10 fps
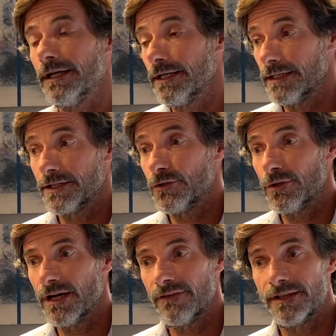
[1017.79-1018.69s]
that you
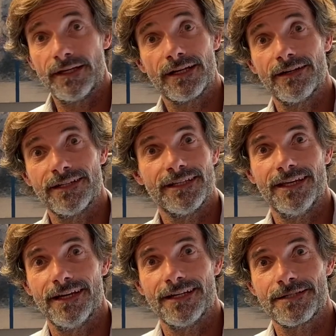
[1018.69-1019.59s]
haven't declared it
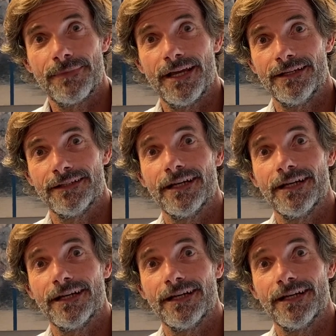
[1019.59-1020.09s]
here in Spain,